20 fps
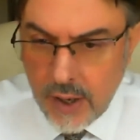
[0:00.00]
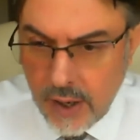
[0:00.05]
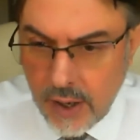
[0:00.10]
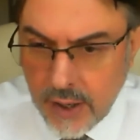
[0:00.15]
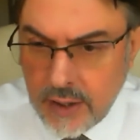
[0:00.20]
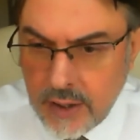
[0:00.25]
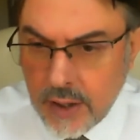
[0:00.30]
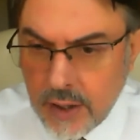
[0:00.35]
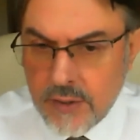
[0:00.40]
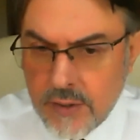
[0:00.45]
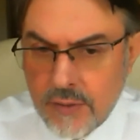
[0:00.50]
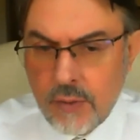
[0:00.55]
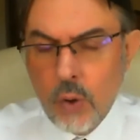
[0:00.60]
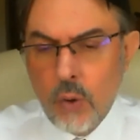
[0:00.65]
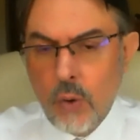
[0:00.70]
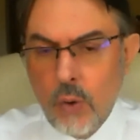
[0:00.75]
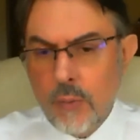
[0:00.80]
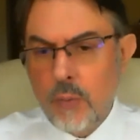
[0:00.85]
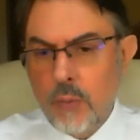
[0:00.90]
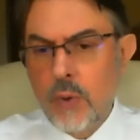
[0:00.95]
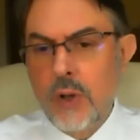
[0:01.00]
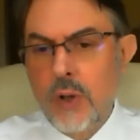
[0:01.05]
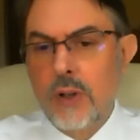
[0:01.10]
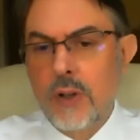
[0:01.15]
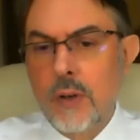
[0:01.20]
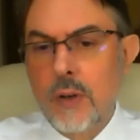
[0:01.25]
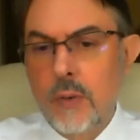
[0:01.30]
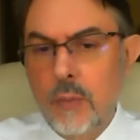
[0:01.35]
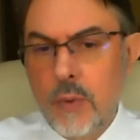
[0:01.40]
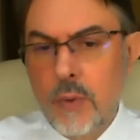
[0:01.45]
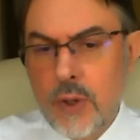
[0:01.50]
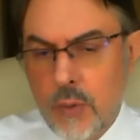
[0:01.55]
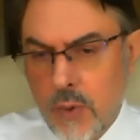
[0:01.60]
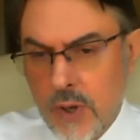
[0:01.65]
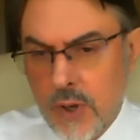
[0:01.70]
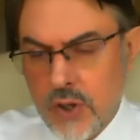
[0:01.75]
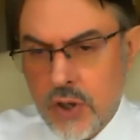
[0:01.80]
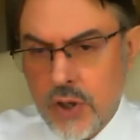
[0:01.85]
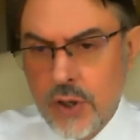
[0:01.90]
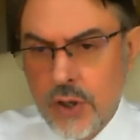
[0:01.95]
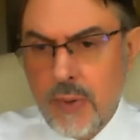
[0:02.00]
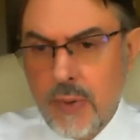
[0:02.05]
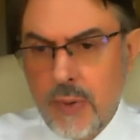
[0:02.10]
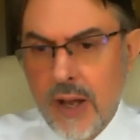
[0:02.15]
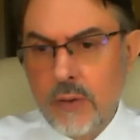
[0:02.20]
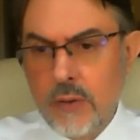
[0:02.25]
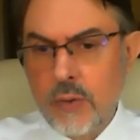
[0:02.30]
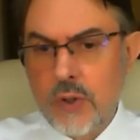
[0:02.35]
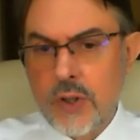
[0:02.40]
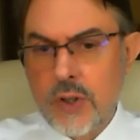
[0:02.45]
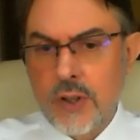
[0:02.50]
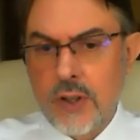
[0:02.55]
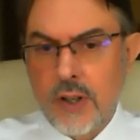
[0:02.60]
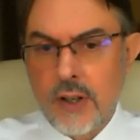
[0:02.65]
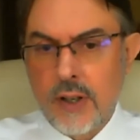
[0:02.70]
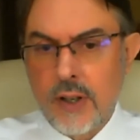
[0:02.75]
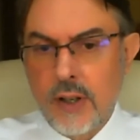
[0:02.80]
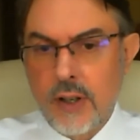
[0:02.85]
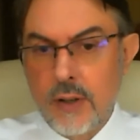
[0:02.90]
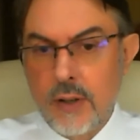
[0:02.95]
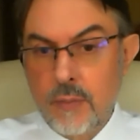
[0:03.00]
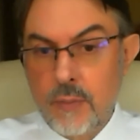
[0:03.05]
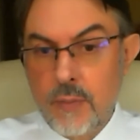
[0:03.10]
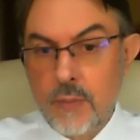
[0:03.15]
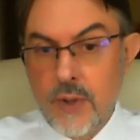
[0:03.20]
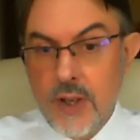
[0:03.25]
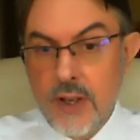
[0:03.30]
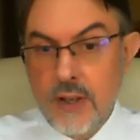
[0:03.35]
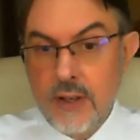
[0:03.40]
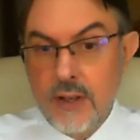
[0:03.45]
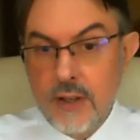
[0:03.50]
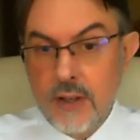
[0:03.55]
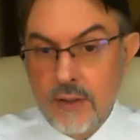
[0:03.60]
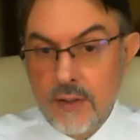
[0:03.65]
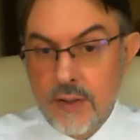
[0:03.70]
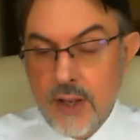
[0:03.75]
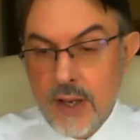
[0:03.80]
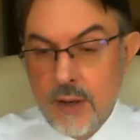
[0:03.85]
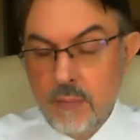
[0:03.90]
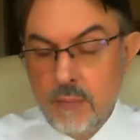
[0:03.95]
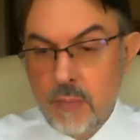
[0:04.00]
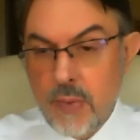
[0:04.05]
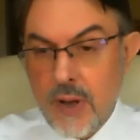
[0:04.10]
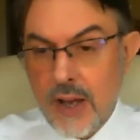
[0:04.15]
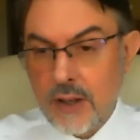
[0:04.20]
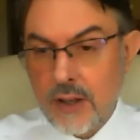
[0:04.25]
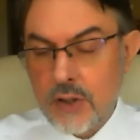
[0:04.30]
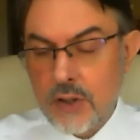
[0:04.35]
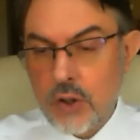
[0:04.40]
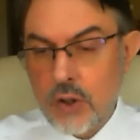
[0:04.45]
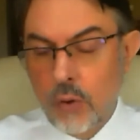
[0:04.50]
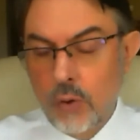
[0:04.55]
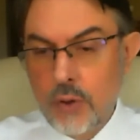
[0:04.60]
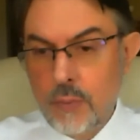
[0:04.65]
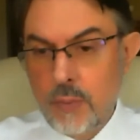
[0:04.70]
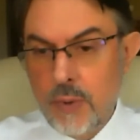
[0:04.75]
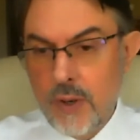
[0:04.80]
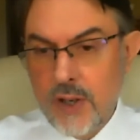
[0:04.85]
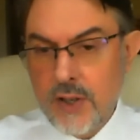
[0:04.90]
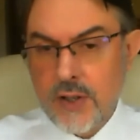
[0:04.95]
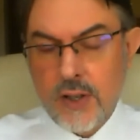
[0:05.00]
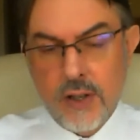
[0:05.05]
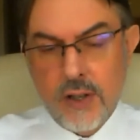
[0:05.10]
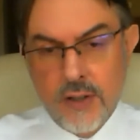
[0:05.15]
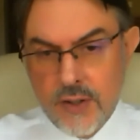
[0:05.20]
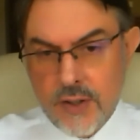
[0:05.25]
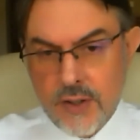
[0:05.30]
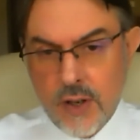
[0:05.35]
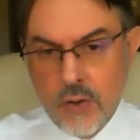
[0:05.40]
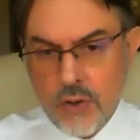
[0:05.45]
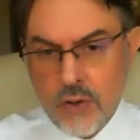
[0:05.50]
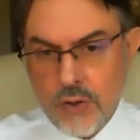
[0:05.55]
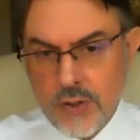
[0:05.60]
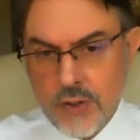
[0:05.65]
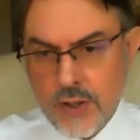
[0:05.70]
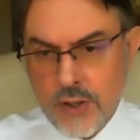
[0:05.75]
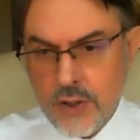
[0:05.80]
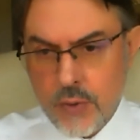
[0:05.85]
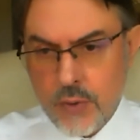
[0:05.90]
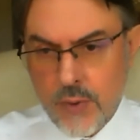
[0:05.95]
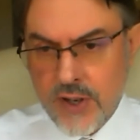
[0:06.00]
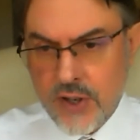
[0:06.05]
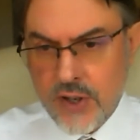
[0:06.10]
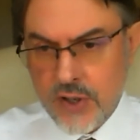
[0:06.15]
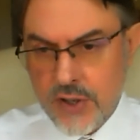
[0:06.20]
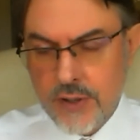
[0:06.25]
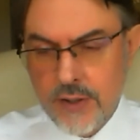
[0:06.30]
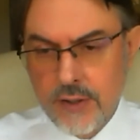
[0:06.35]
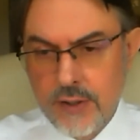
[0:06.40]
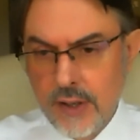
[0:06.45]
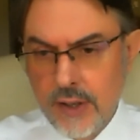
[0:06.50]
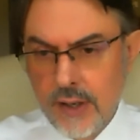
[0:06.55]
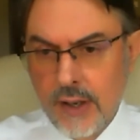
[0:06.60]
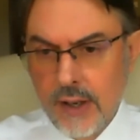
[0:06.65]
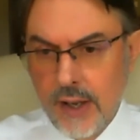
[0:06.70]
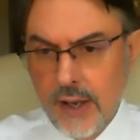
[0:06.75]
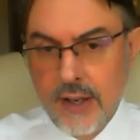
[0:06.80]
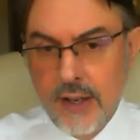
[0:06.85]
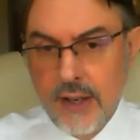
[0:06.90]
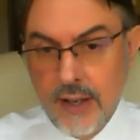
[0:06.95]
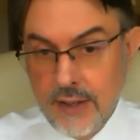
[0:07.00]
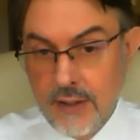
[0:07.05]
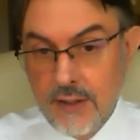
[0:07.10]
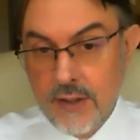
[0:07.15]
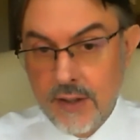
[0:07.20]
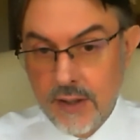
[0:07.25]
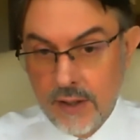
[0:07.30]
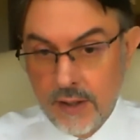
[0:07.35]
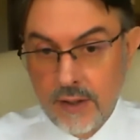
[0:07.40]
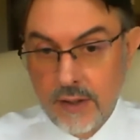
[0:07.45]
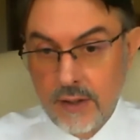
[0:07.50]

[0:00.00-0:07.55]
I'd like to follow up with a question about the impact on the political and social situation in India,